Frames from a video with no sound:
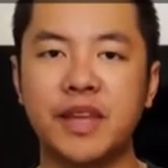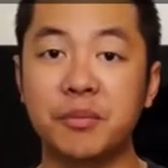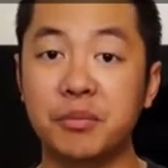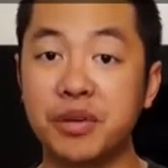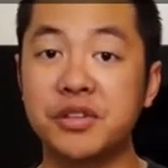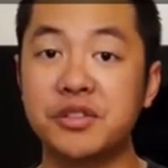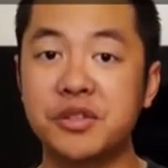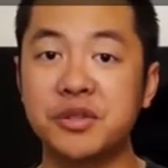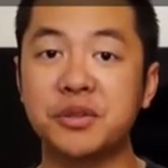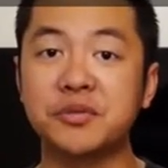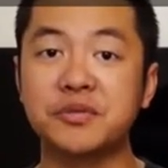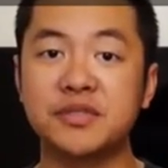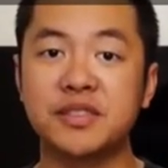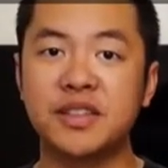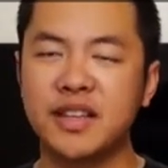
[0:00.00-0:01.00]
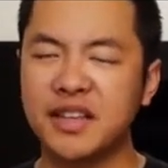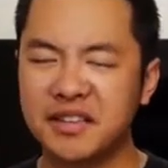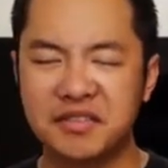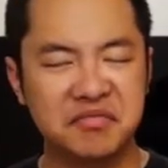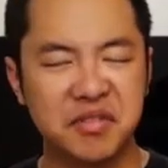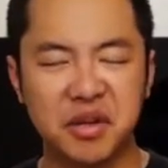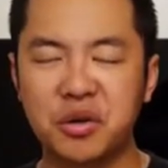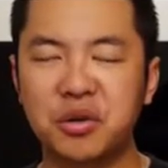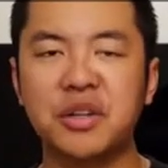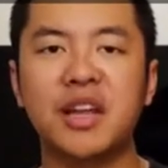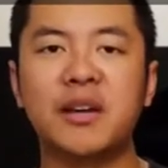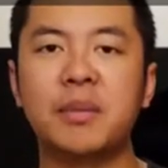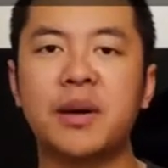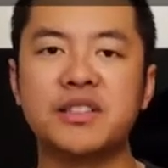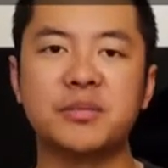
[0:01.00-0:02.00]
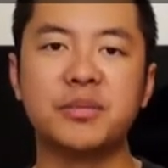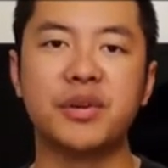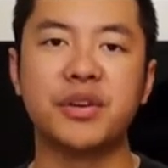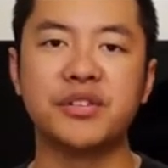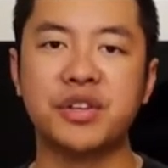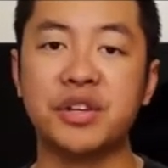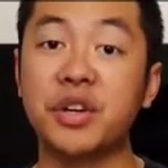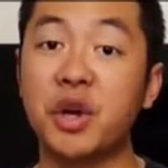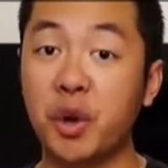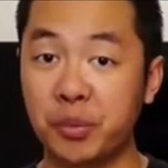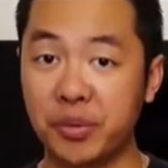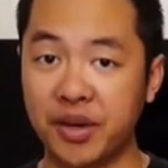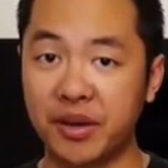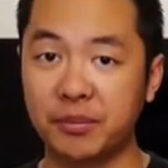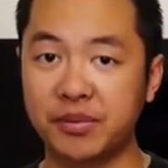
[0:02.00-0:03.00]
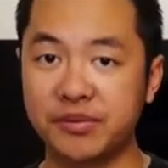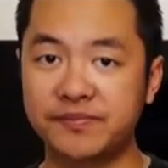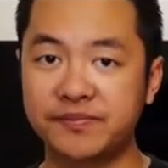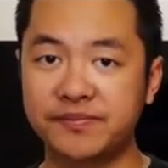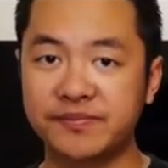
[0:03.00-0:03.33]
And pretty soon, a whole lot of possibilities are going to open up.